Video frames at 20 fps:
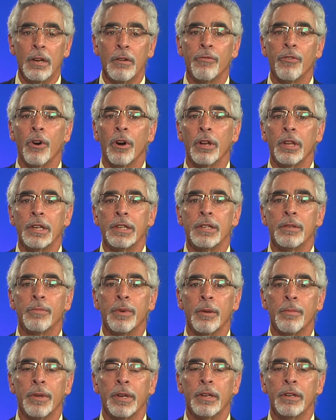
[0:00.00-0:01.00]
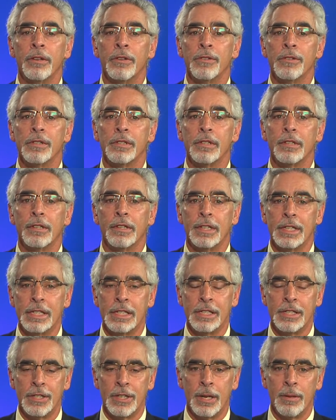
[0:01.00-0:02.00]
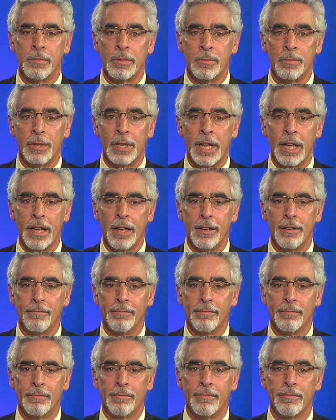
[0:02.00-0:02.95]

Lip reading: For Arlington Public News, this is James Milan.